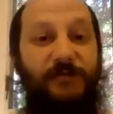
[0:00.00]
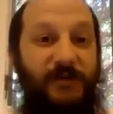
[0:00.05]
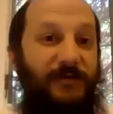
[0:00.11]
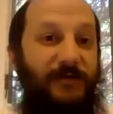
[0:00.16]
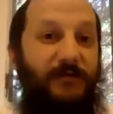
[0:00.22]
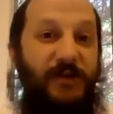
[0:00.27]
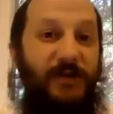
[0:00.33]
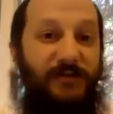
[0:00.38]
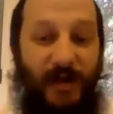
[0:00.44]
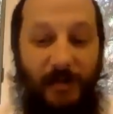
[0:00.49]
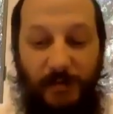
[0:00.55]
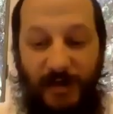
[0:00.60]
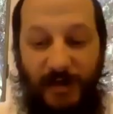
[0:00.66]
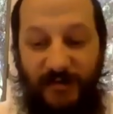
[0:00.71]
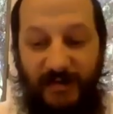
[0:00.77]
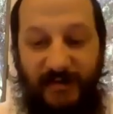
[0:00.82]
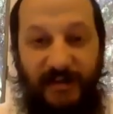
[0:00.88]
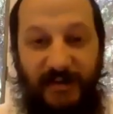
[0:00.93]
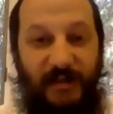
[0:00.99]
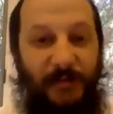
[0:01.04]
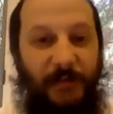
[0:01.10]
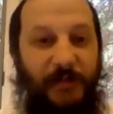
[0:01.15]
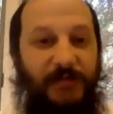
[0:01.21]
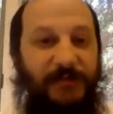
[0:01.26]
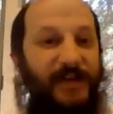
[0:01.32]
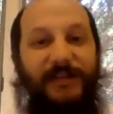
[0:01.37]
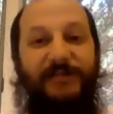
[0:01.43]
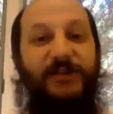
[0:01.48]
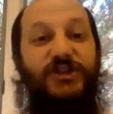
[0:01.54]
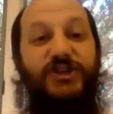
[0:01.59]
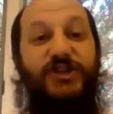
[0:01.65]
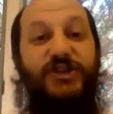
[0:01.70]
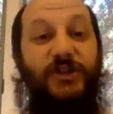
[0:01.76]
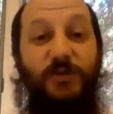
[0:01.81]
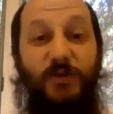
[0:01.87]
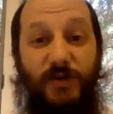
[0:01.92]
For example, every single person has a
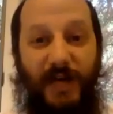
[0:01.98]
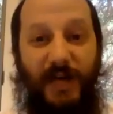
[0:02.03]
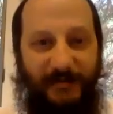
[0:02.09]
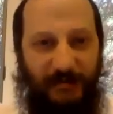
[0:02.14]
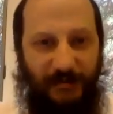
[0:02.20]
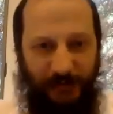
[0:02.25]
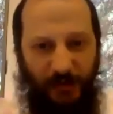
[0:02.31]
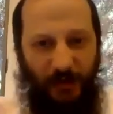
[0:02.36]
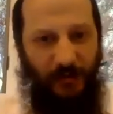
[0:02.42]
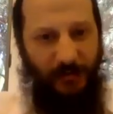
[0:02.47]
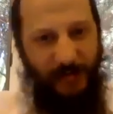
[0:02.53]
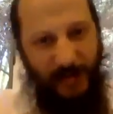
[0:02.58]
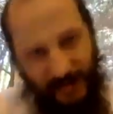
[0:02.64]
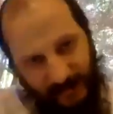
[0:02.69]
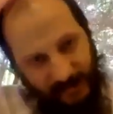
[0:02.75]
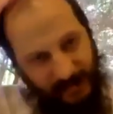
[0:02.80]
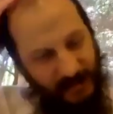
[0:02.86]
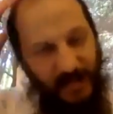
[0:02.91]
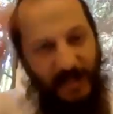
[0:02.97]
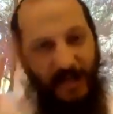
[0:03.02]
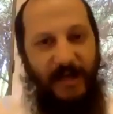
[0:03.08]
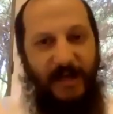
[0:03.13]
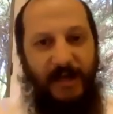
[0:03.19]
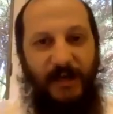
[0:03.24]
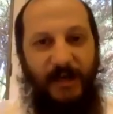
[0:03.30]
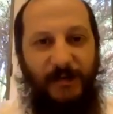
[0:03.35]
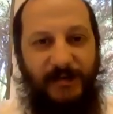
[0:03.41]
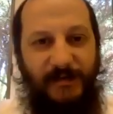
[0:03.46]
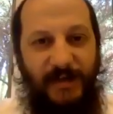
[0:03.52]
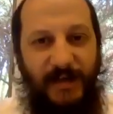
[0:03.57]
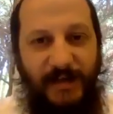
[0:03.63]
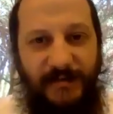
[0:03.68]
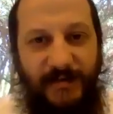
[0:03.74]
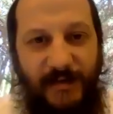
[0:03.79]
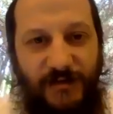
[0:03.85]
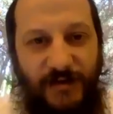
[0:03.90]
shidduch, has a soulmate. You know, it
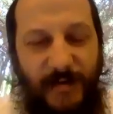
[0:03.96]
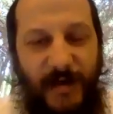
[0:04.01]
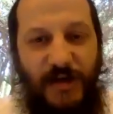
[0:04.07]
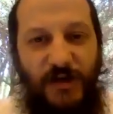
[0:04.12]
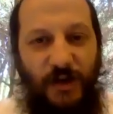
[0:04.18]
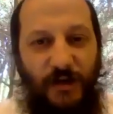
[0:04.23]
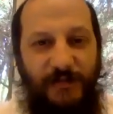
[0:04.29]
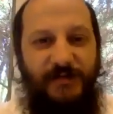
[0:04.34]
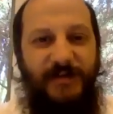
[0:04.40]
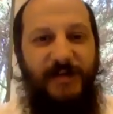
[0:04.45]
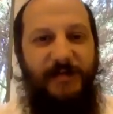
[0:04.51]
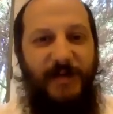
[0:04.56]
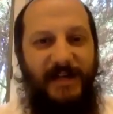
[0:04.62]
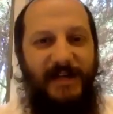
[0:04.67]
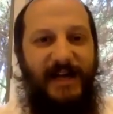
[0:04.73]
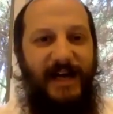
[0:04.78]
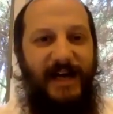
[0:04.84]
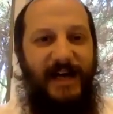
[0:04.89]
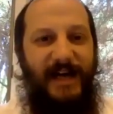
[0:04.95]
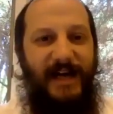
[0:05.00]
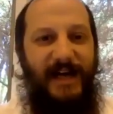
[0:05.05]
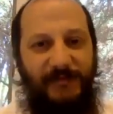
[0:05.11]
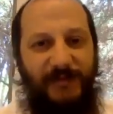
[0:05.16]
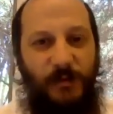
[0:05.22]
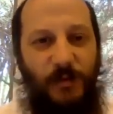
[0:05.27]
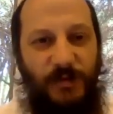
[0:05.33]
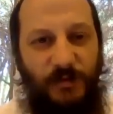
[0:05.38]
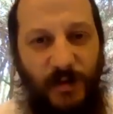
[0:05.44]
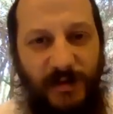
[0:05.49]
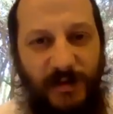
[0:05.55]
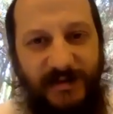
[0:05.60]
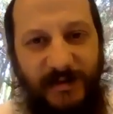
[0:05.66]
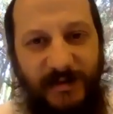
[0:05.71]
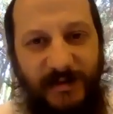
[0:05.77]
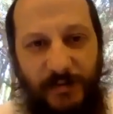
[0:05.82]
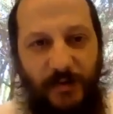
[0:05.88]
says that Rabbi Yossi ben Chalafta was
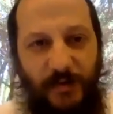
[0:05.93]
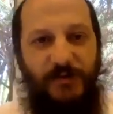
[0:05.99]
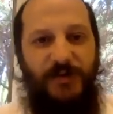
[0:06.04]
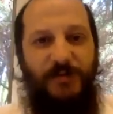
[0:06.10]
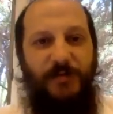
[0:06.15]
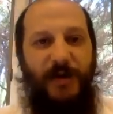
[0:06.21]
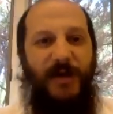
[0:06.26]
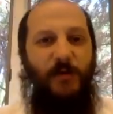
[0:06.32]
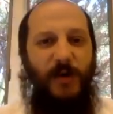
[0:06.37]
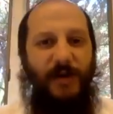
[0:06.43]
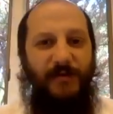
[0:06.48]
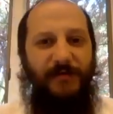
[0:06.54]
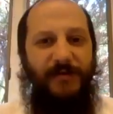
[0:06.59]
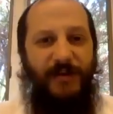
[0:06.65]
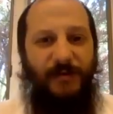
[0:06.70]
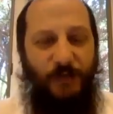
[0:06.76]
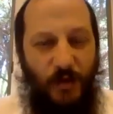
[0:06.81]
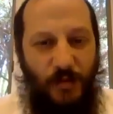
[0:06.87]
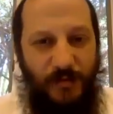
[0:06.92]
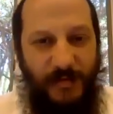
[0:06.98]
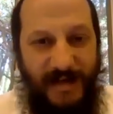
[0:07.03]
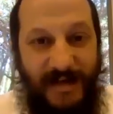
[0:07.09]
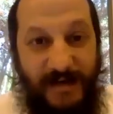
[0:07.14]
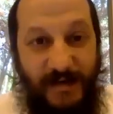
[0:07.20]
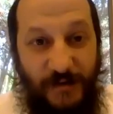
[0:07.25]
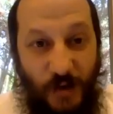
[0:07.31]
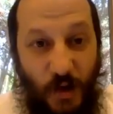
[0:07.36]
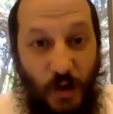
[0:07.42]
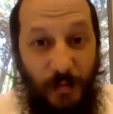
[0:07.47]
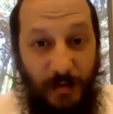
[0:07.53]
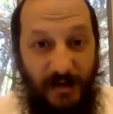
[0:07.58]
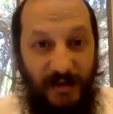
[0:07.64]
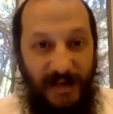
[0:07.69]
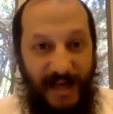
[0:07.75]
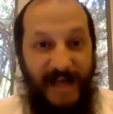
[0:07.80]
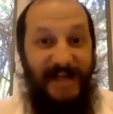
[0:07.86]
once approached by a wealthy Roman
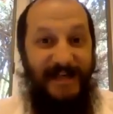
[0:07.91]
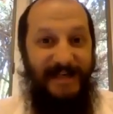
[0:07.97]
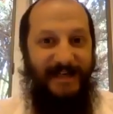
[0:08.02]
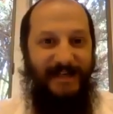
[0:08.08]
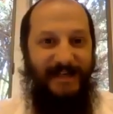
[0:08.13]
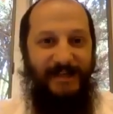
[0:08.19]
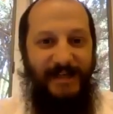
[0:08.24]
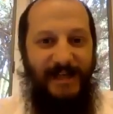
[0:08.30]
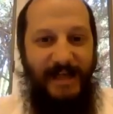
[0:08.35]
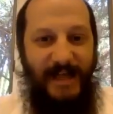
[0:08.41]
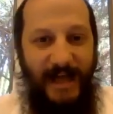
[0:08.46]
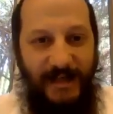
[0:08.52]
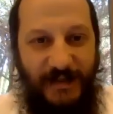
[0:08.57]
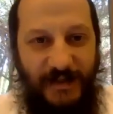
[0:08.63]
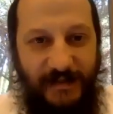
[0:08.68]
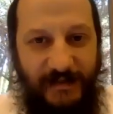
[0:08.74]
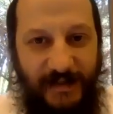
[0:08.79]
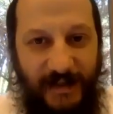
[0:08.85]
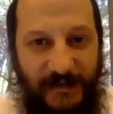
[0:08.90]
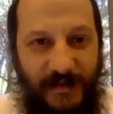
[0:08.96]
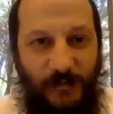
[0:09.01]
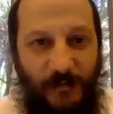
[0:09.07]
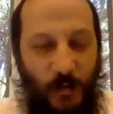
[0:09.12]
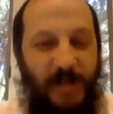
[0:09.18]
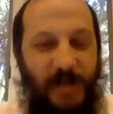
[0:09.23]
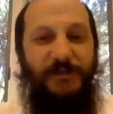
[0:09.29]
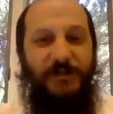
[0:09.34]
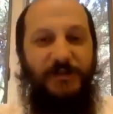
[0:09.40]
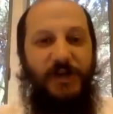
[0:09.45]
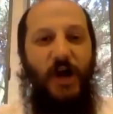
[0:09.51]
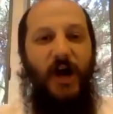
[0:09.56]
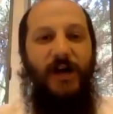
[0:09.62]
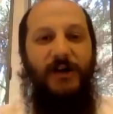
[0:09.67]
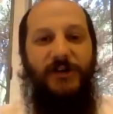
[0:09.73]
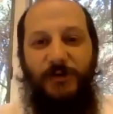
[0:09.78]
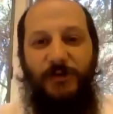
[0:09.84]
noble lady. And she said to him, what is
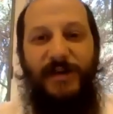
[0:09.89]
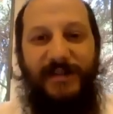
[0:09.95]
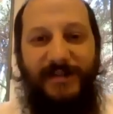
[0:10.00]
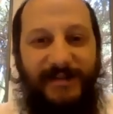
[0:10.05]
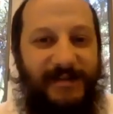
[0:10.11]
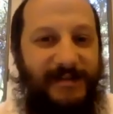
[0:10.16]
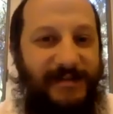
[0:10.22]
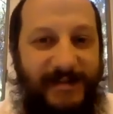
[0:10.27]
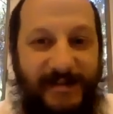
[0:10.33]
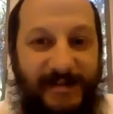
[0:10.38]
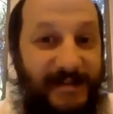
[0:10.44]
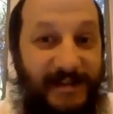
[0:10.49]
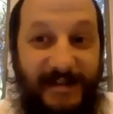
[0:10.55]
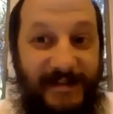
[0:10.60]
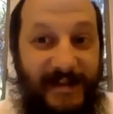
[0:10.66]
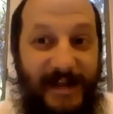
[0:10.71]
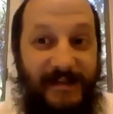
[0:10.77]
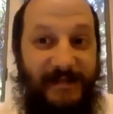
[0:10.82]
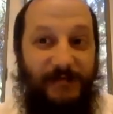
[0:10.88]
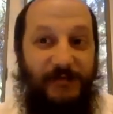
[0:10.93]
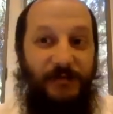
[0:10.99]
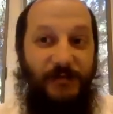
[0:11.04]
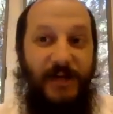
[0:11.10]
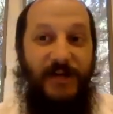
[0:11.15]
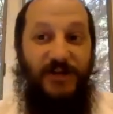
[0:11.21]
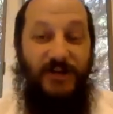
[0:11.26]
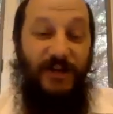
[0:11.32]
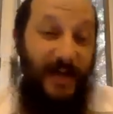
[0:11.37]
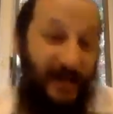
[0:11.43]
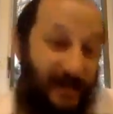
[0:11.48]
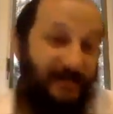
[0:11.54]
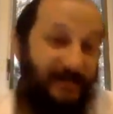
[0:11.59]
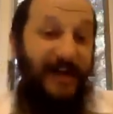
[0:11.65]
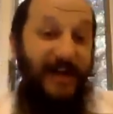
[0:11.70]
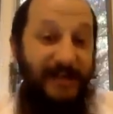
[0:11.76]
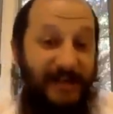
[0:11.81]
God doing since the 6 days of creation? I
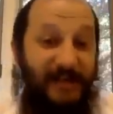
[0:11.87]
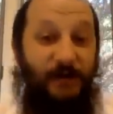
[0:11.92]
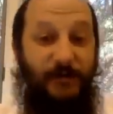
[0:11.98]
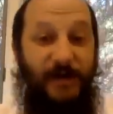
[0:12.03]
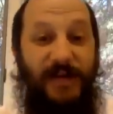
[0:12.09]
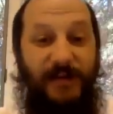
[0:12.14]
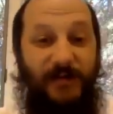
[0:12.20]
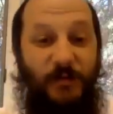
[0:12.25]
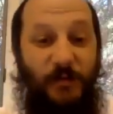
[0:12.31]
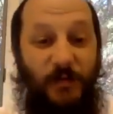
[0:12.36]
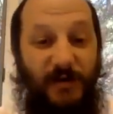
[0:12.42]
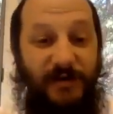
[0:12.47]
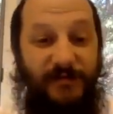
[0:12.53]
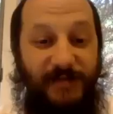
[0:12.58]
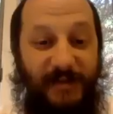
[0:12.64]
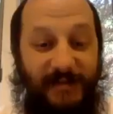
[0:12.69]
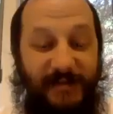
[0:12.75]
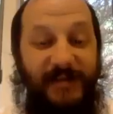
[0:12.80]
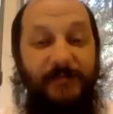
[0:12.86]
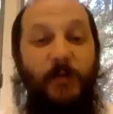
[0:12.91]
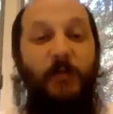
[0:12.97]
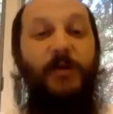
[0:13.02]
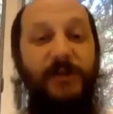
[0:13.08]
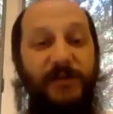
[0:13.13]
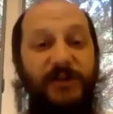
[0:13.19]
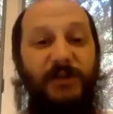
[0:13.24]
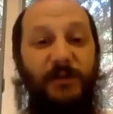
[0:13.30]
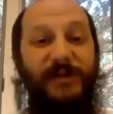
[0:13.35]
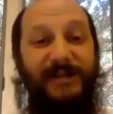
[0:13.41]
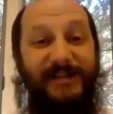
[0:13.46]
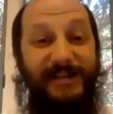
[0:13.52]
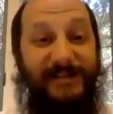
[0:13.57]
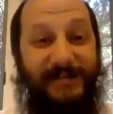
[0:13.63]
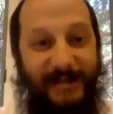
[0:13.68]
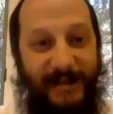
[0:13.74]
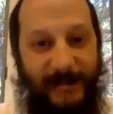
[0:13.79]
understand he created the world in 6 days, but what is he doing
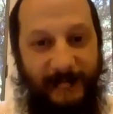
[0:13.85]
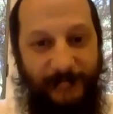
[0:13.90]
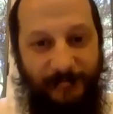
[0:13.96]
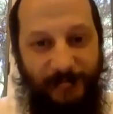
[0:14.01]
since then?